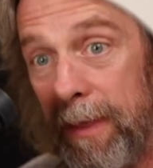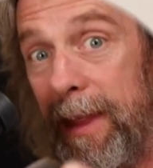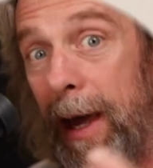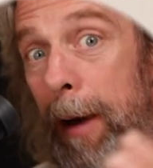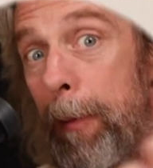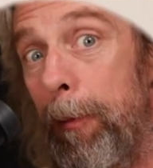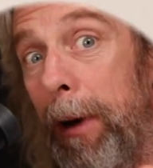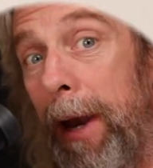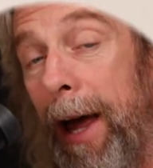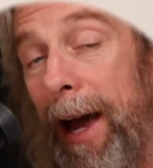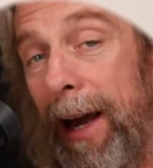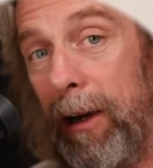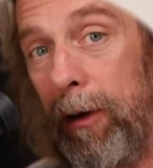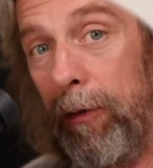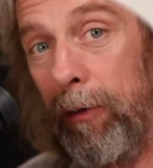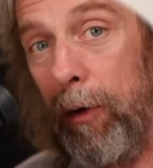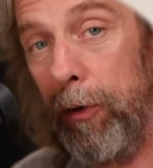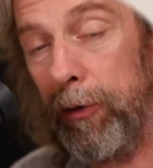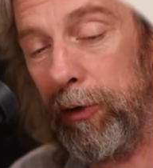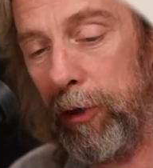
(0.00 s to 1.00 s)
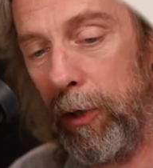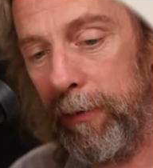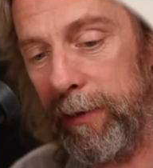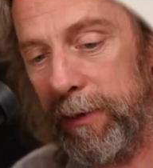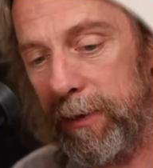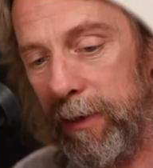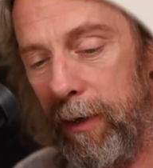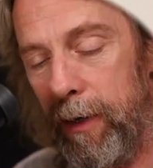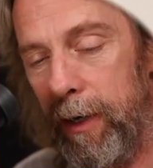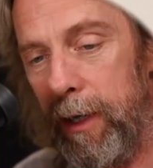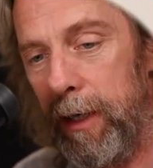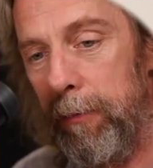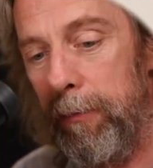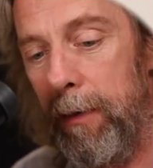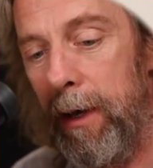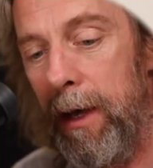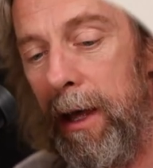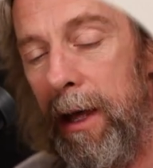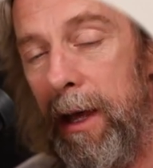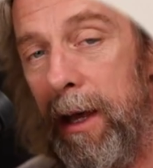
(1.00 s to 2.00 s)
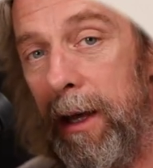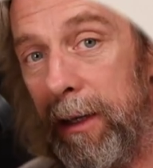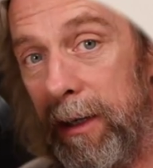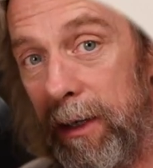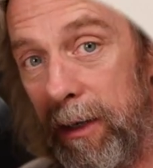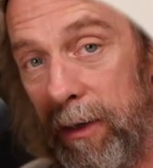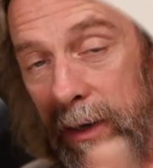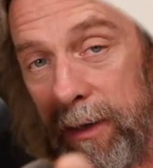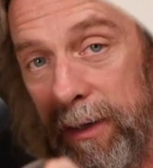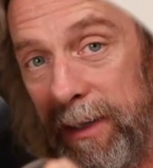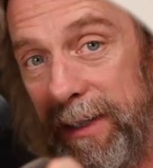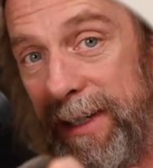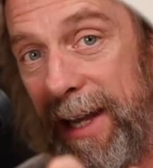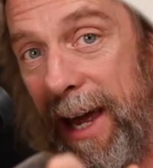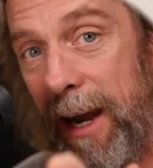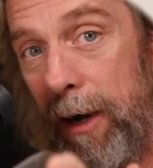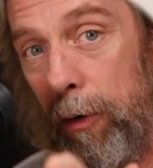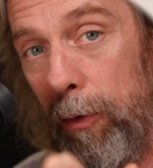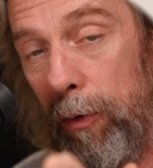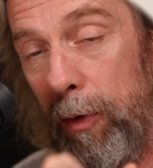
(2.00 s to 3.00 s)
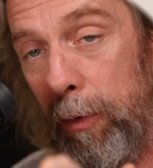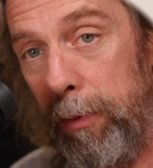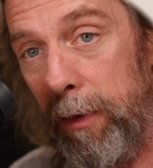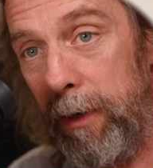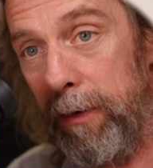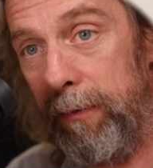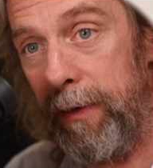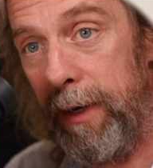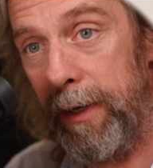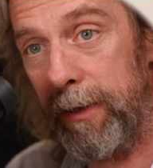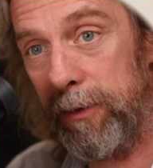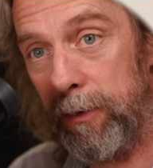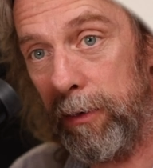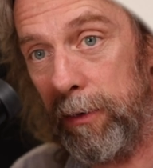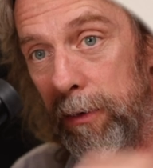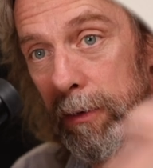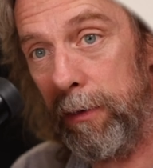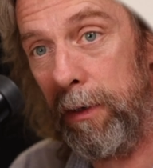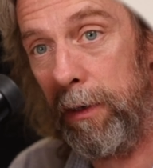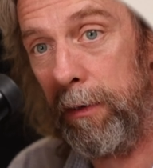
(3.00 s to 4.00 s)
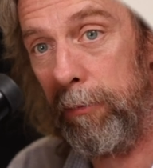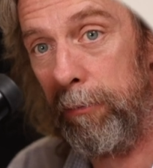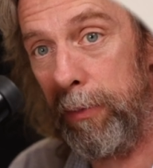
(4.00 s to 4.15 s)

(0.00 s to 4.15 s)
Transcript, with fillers: That plaque grows over time and can either narrow the blood vessel,